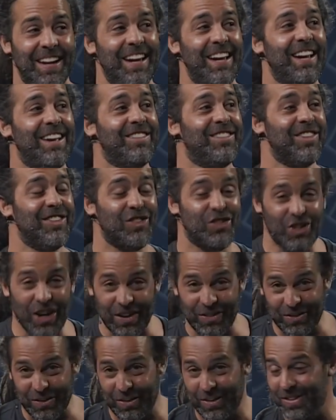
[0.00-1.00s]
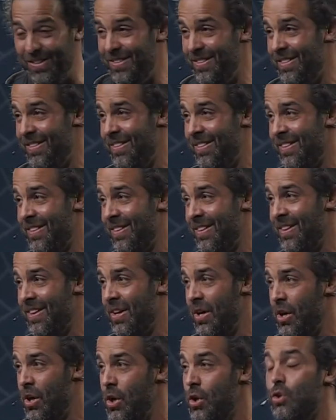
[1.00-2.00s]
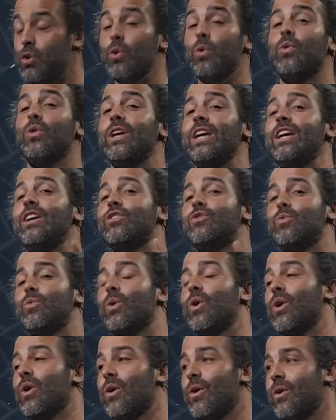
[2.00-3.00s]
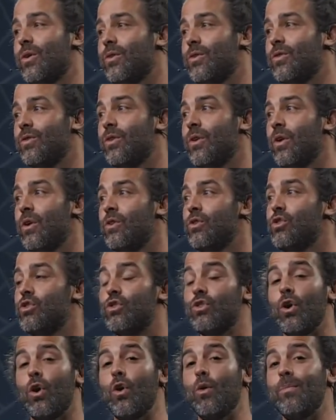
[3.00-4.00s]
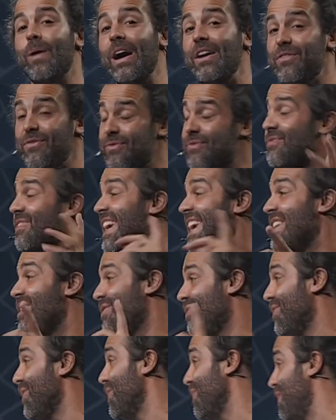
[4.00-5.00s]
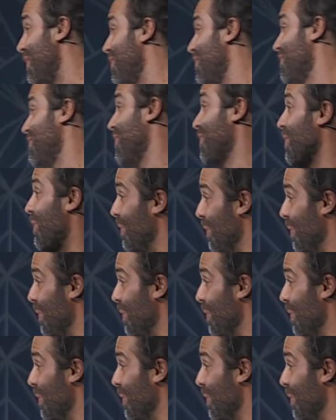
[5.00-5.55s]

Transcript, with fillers: Is it gentle? Do these words show my faithfulness to the